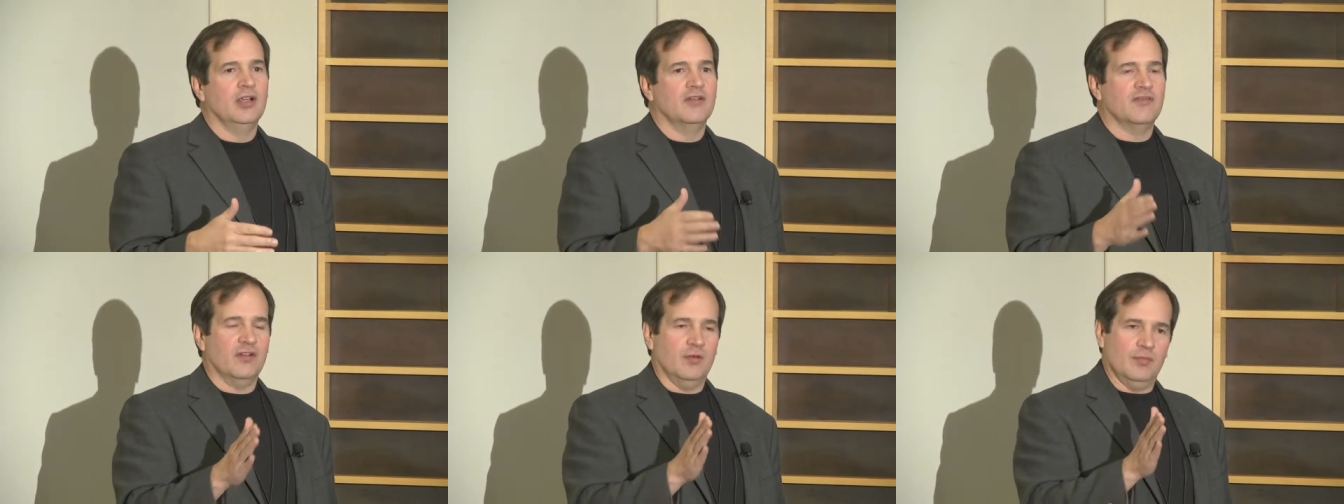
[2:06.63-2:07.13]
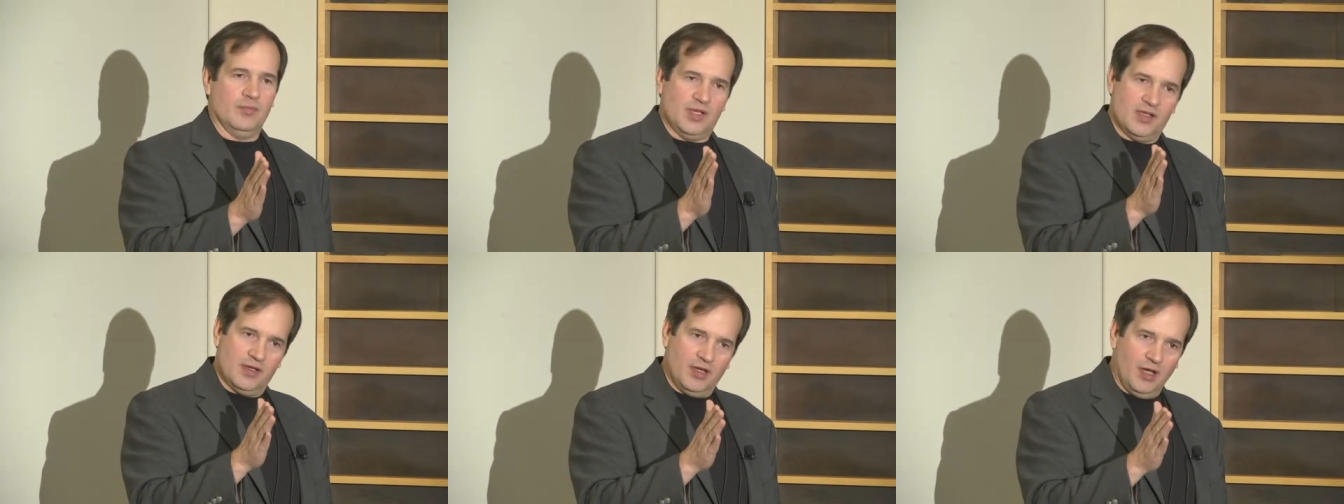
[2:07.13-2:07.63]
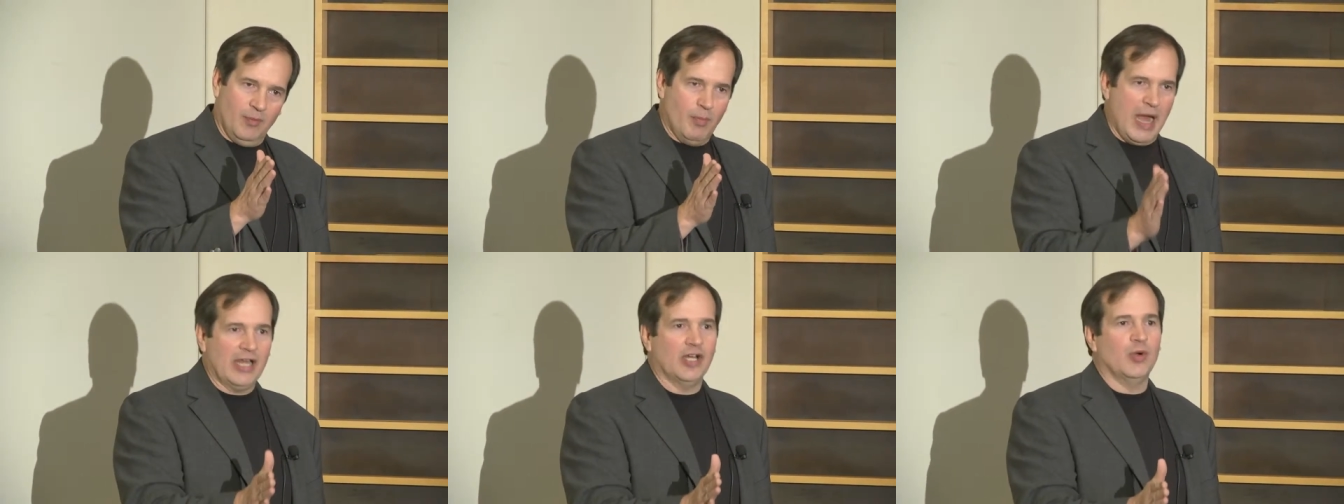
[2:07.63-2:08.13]
from a
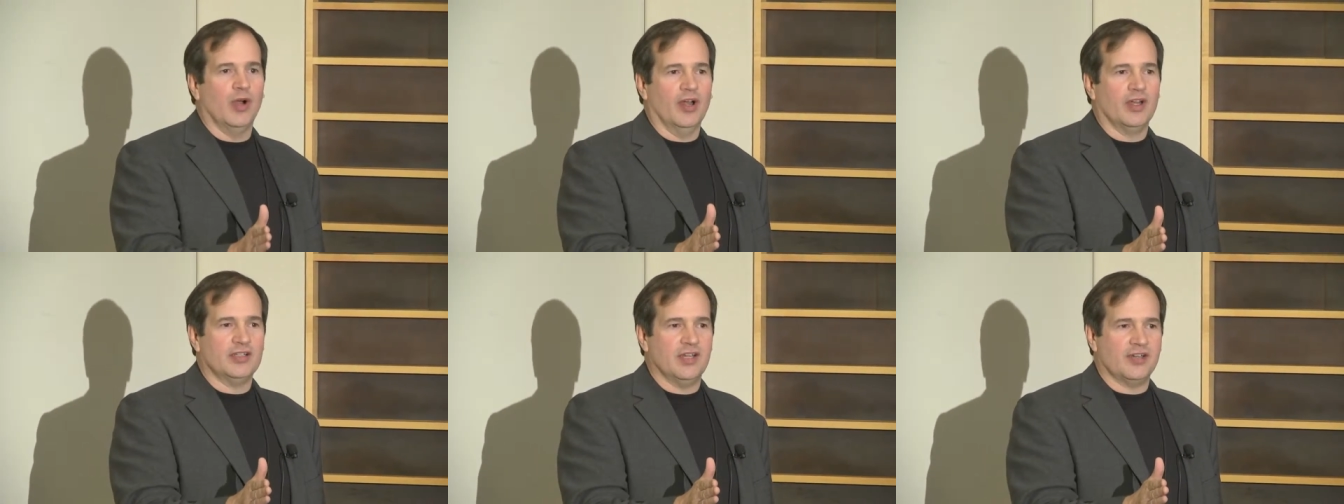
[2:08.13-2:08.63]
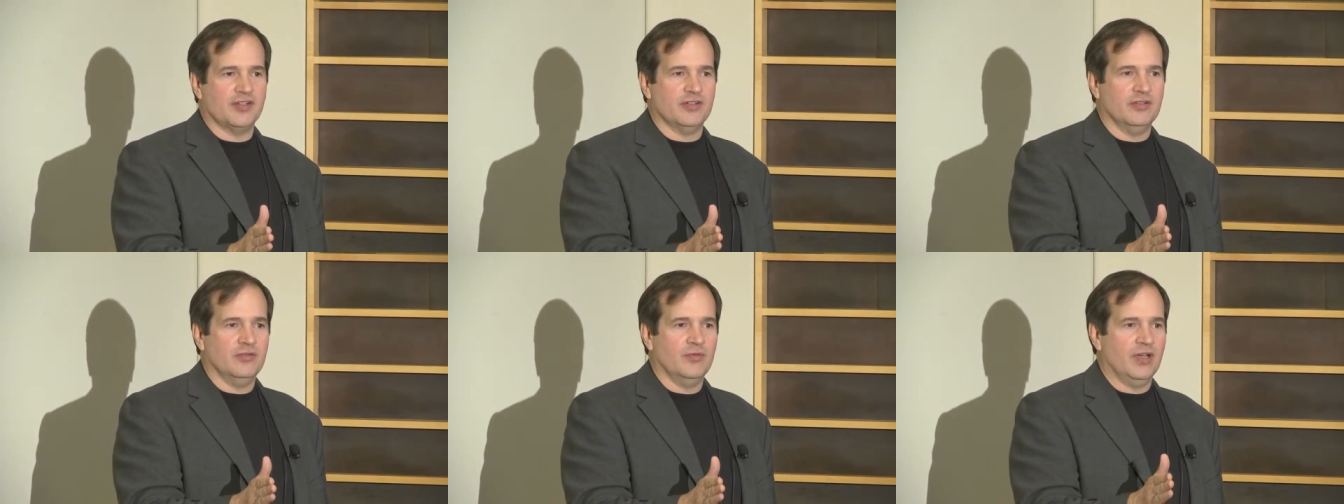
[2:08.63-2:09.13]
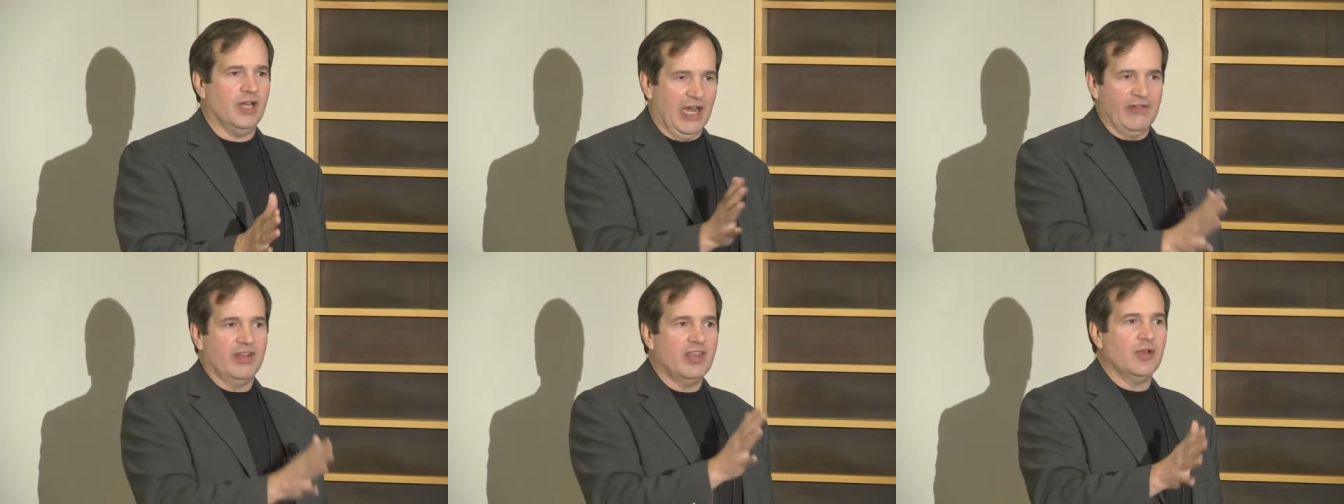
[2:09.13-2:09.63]
mono architecture, where
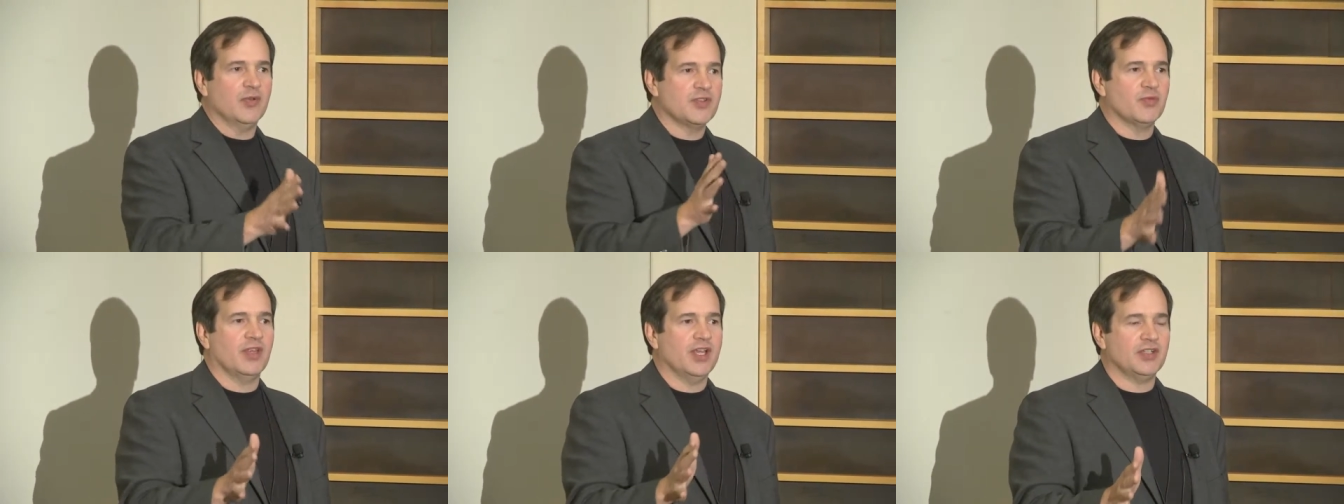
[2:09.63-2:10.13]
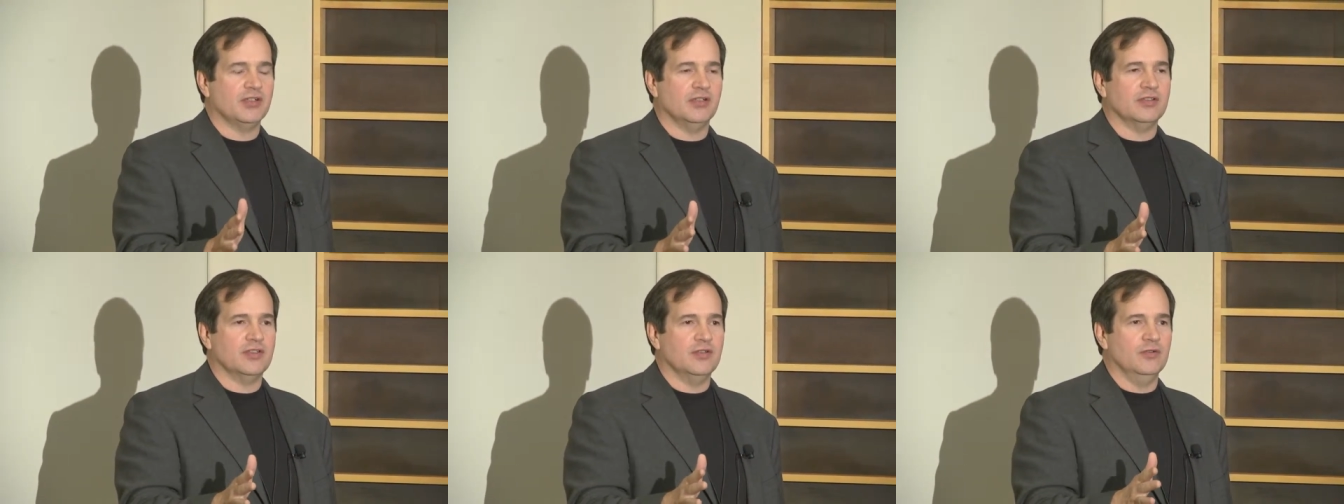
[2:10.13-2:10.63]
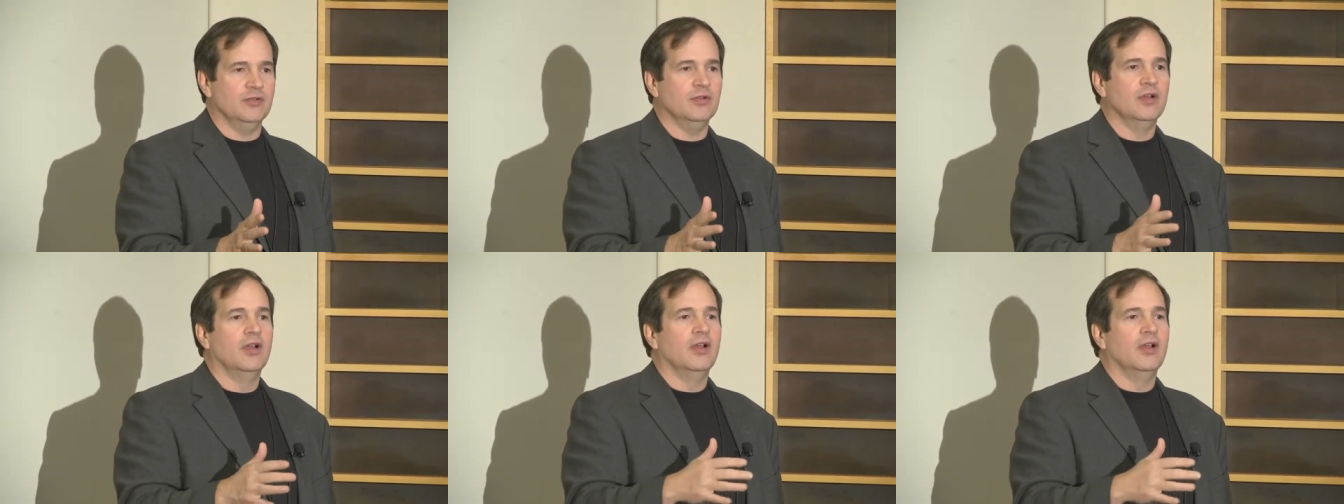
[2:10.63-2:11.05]
everything was relational, to